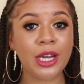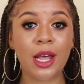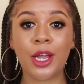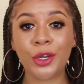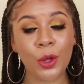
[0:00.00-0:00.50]

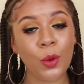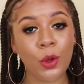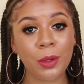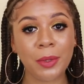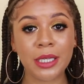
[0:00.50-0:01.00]
Now I know
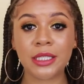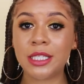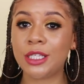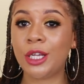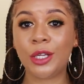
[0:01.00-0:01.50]
Olaplex
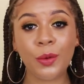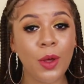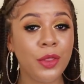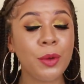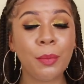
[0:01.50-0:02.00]
is a little
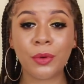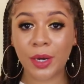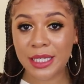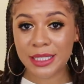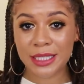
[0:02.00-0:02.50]
on the
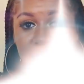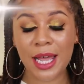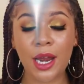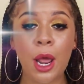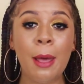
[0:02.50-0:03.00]
pricey
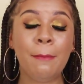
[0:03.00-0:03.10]
side,